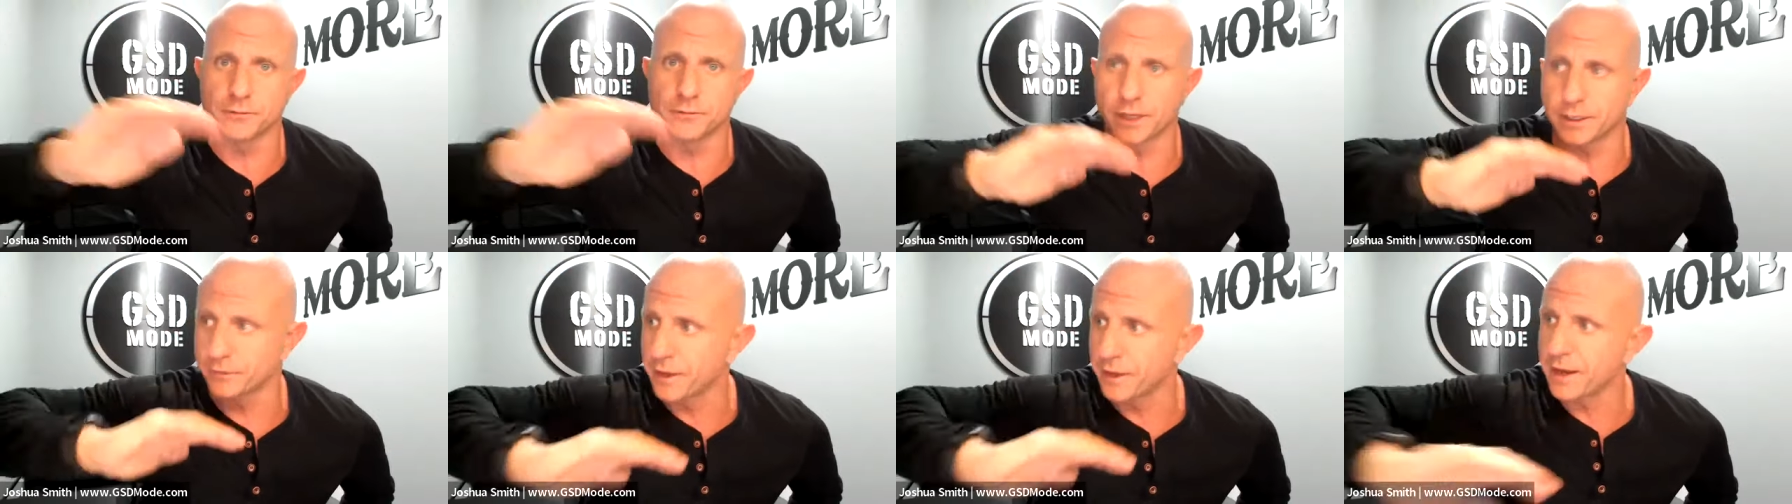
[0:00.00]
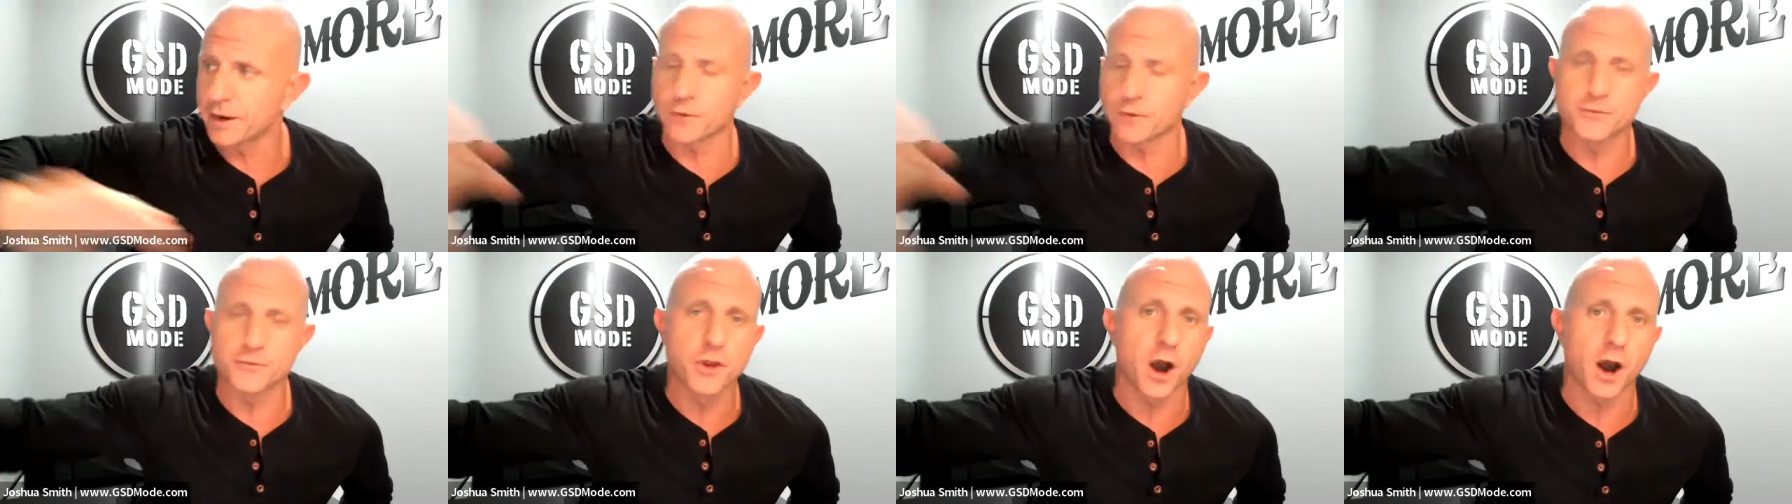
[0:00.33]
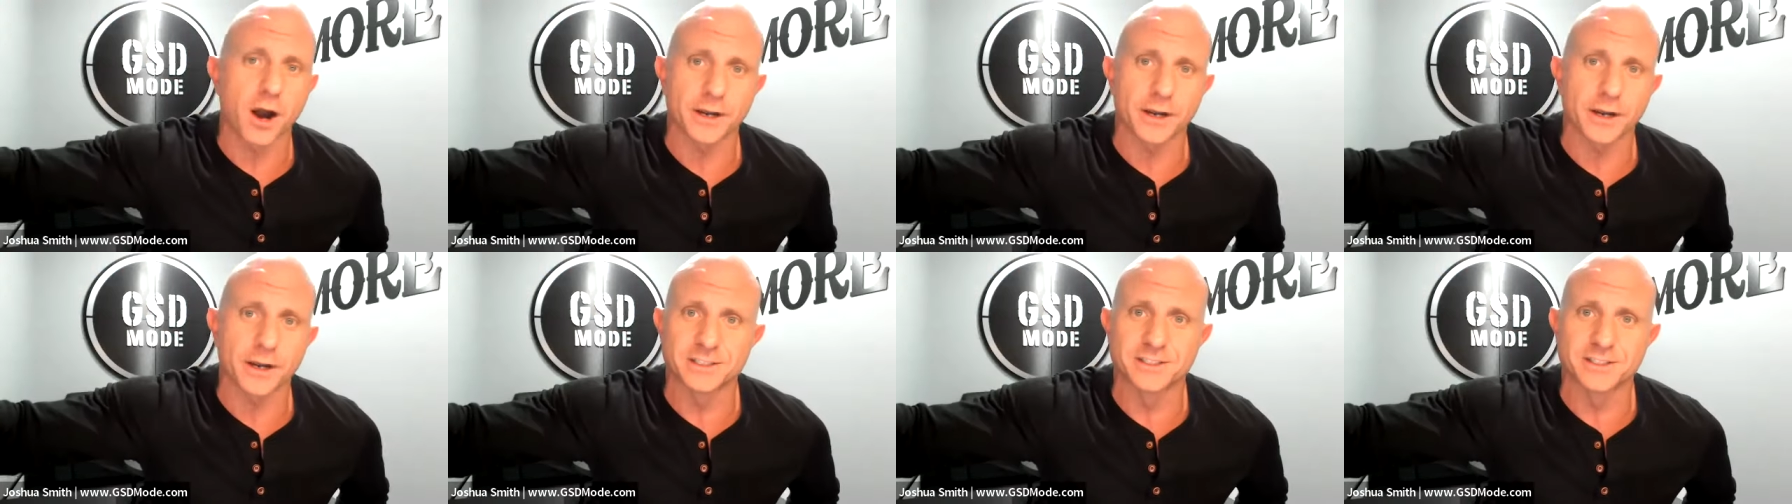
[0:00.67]
Like they are
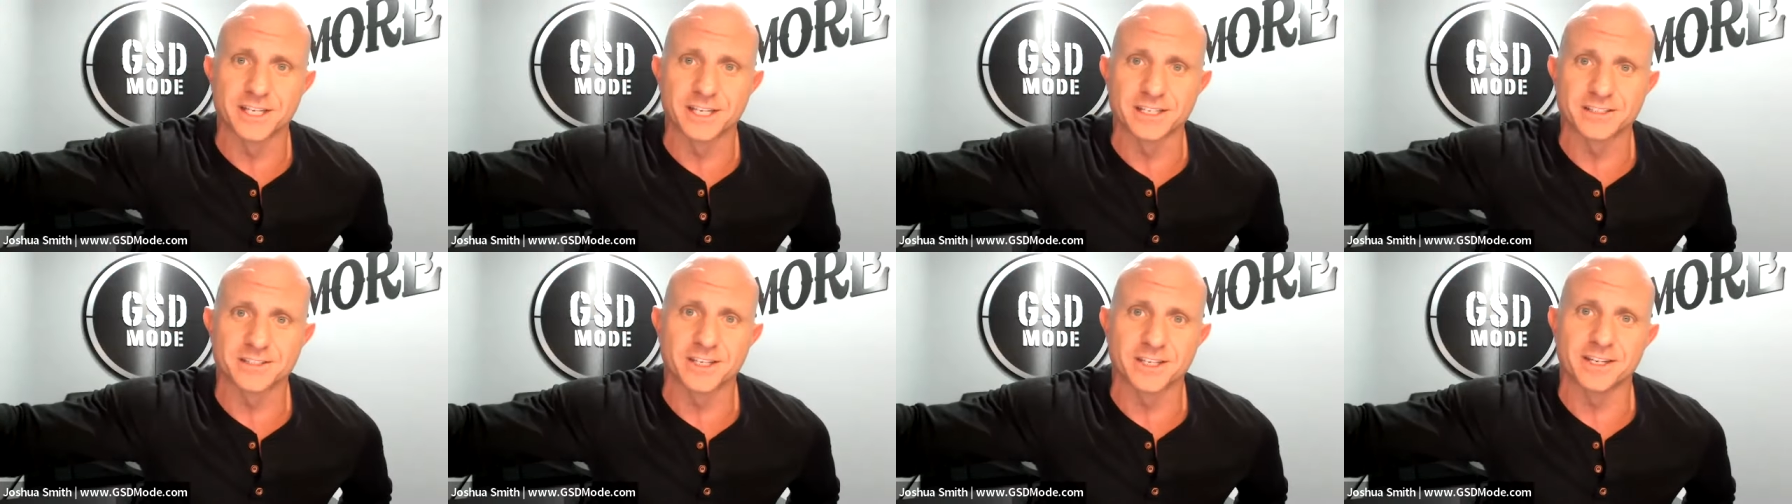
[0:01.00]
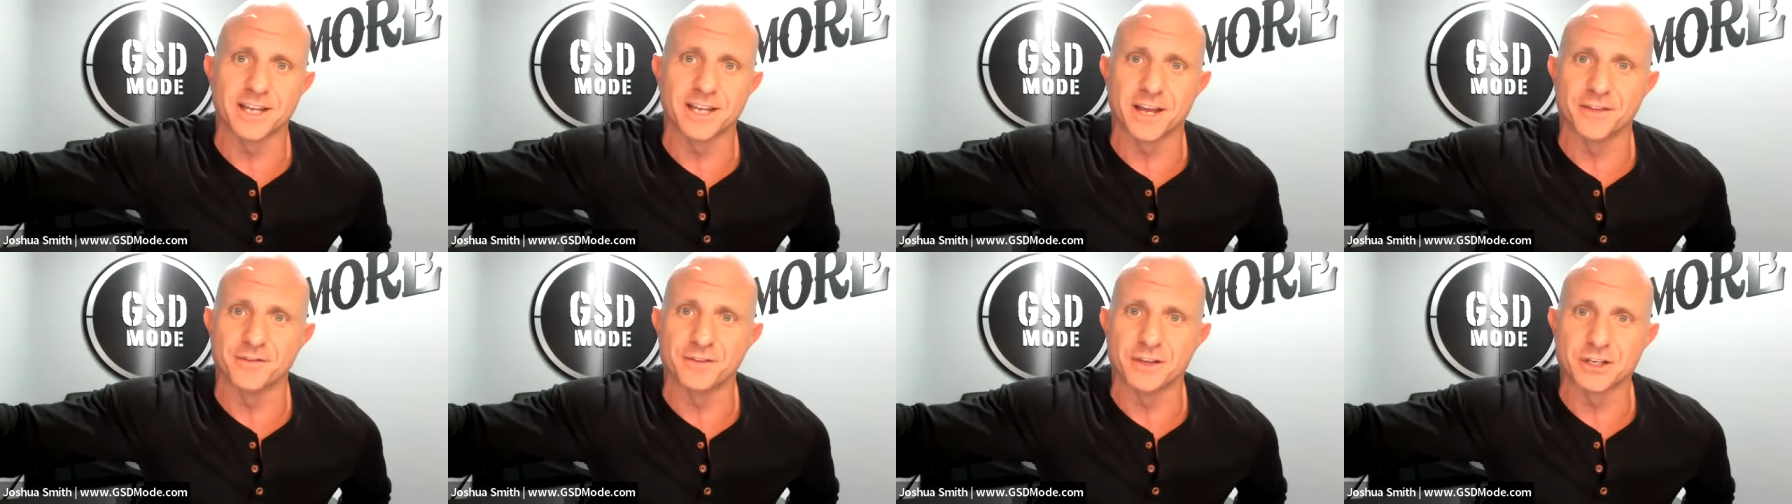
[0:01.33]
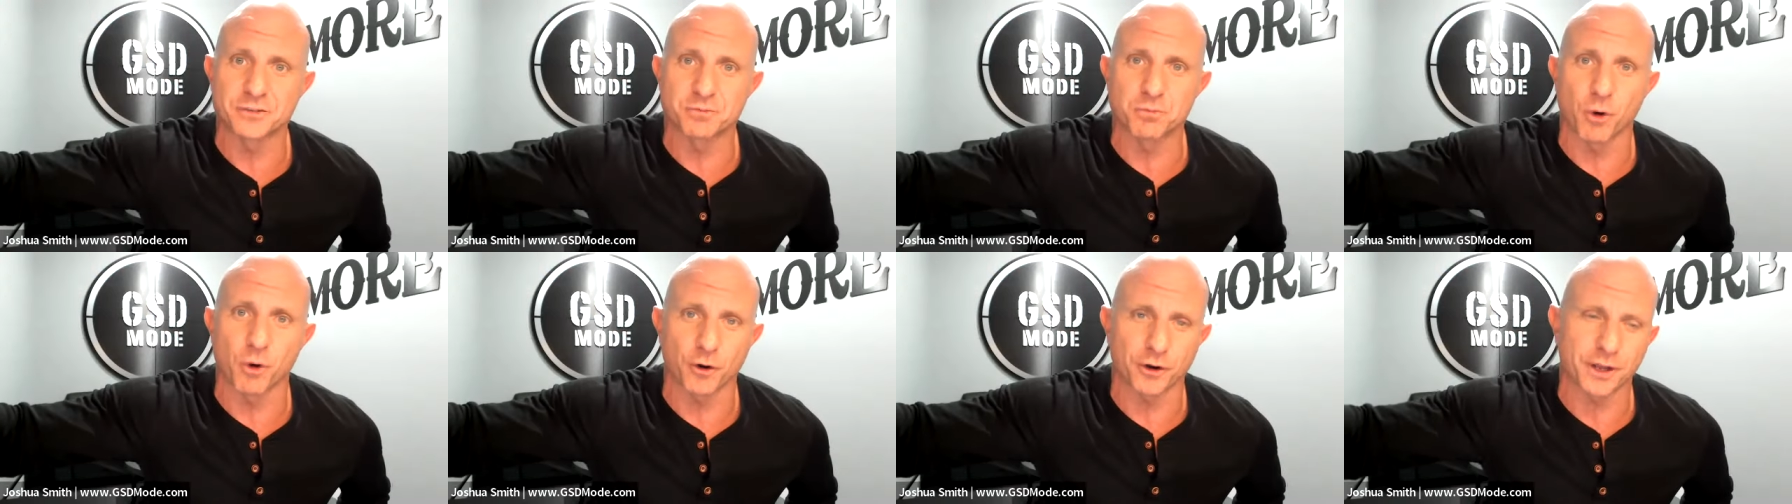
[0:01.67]
non existent in
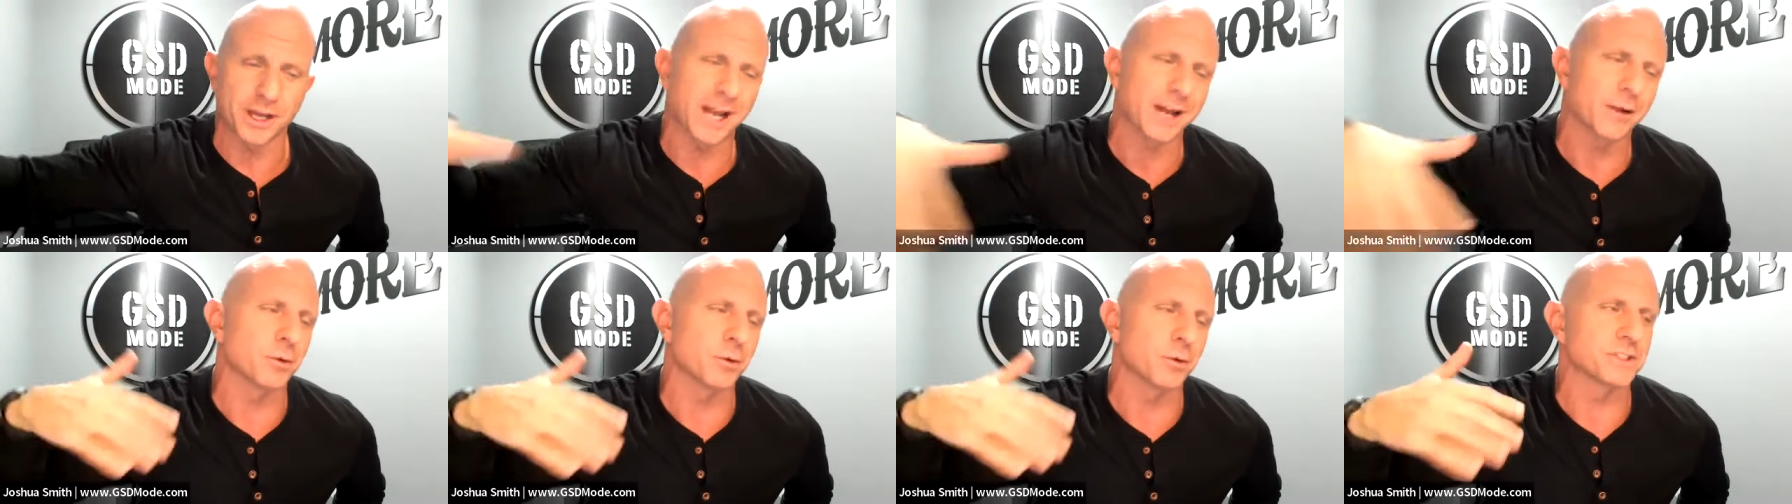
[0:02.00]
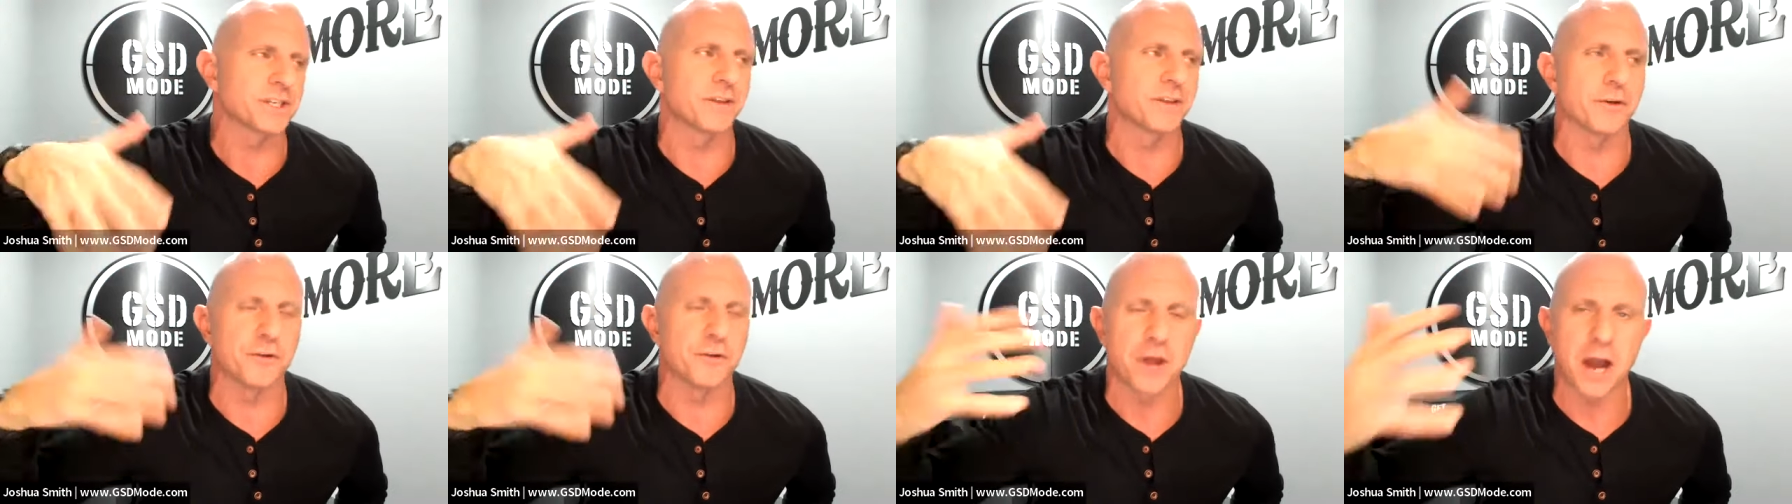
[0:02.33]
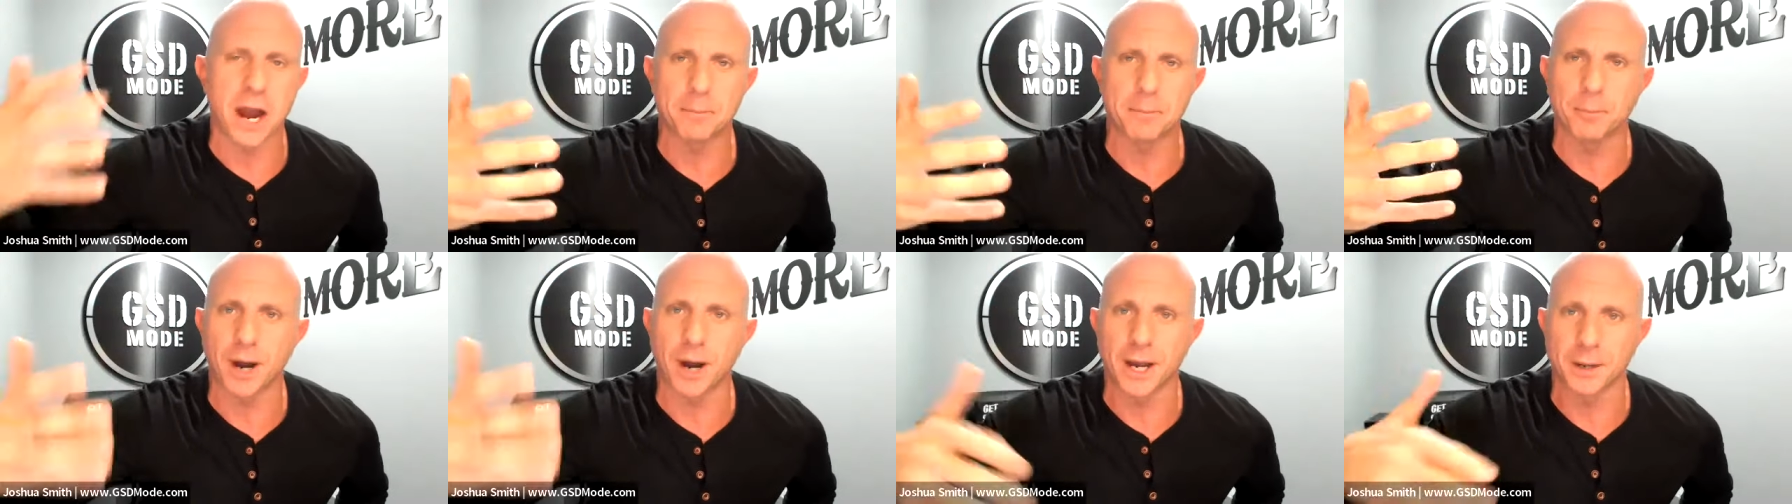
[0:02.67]
this market. I don't want to say they're
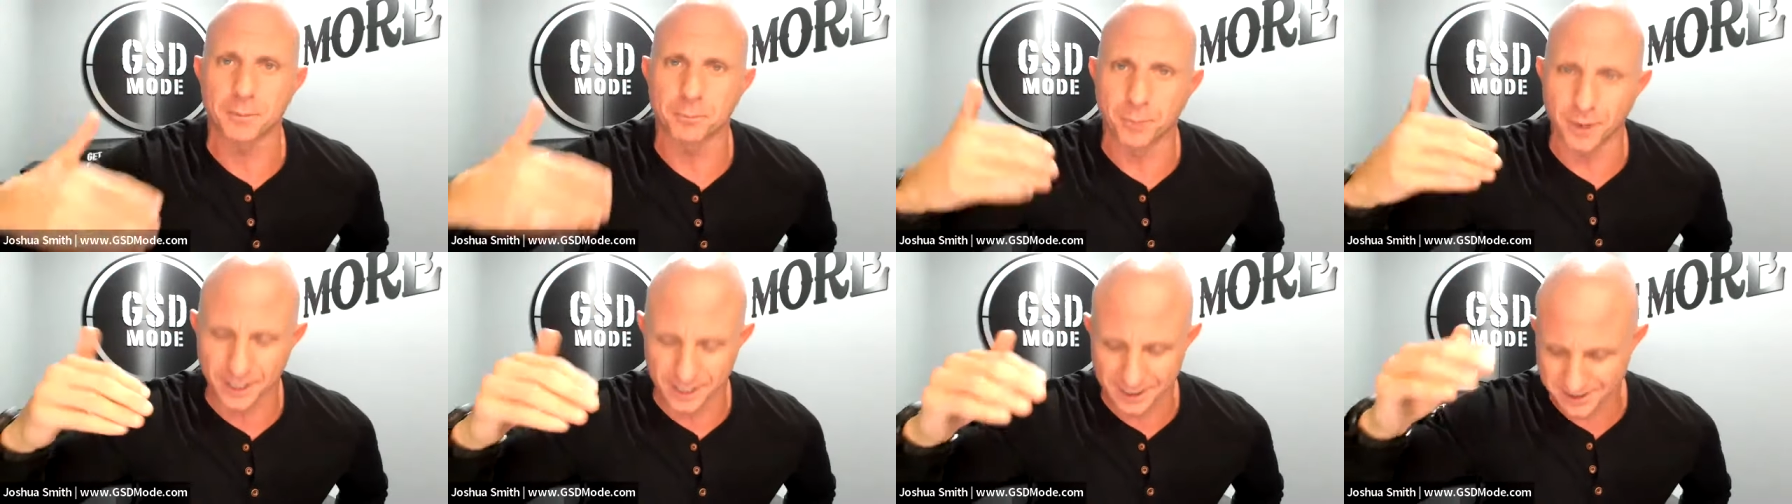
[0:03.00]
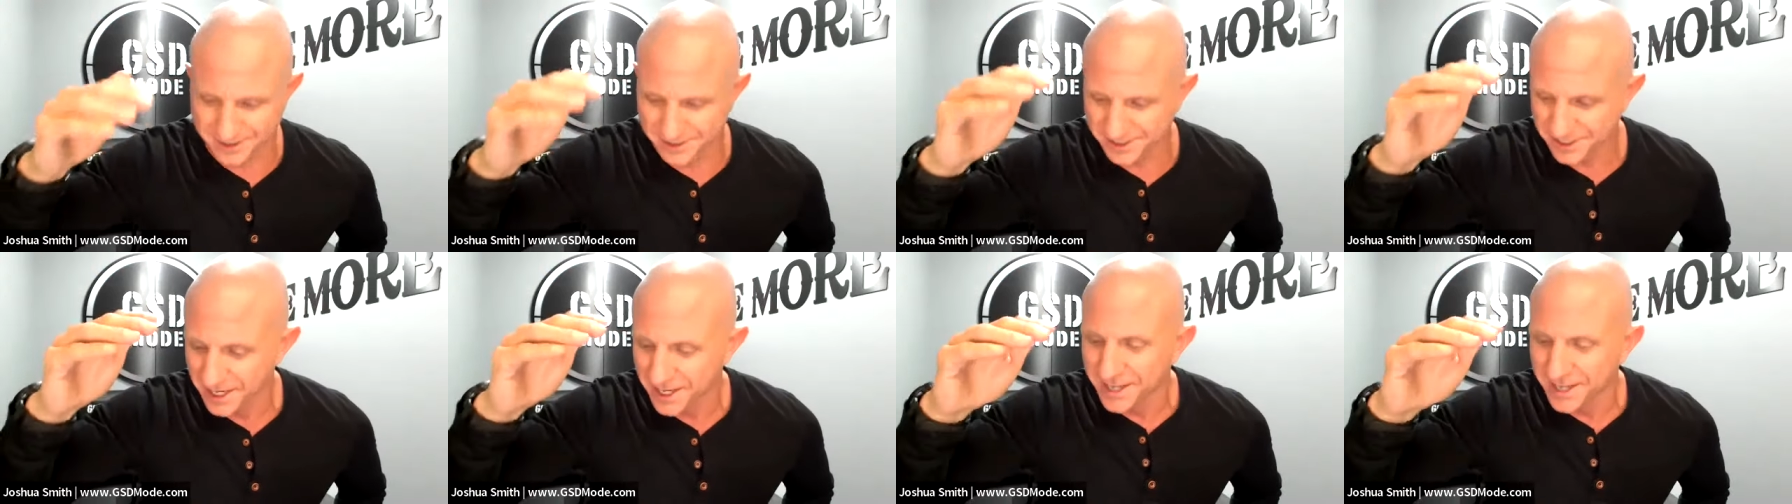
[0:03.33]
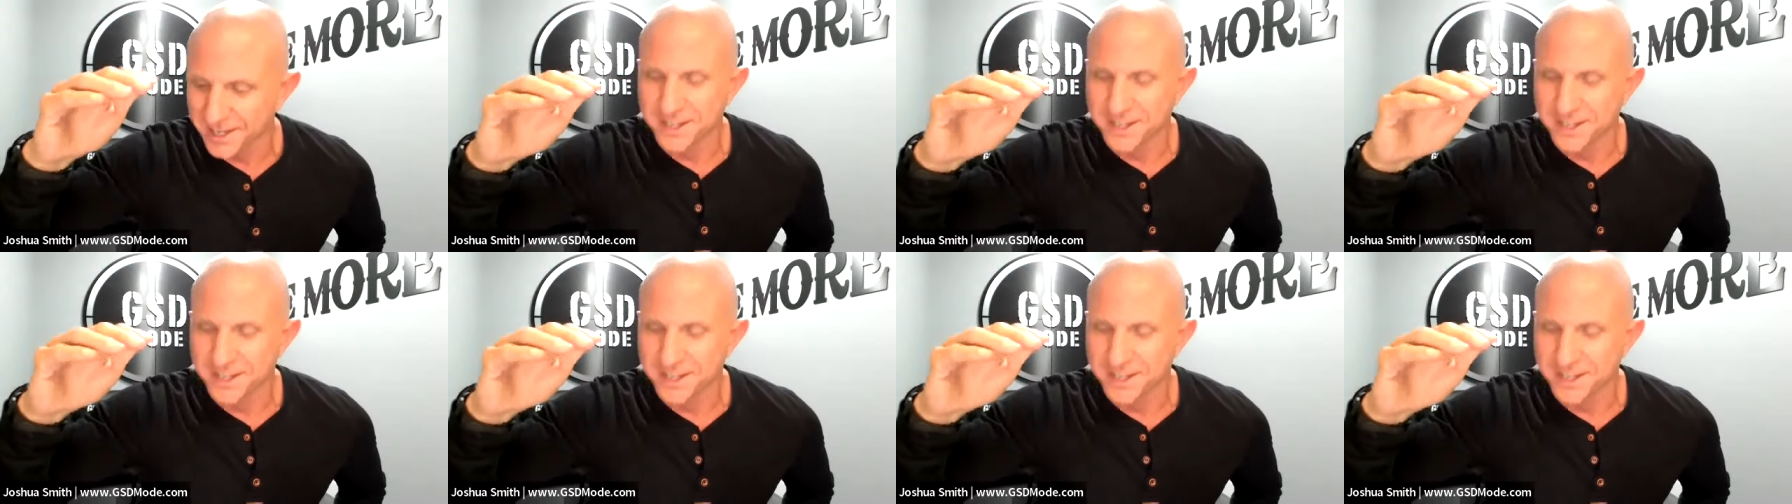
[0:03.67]
not buying, but it's,